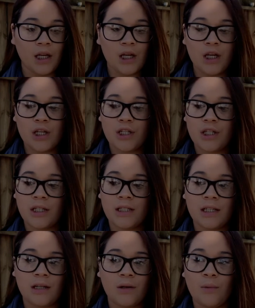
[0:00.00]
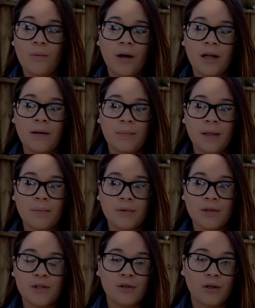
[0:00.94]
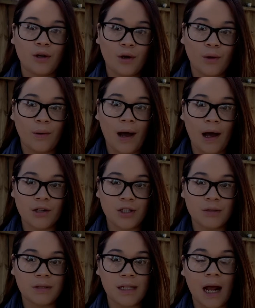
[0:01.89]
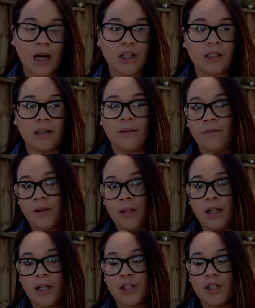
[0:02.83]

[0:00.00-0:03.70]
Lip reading: she didn't want people to know how she was actually feeling.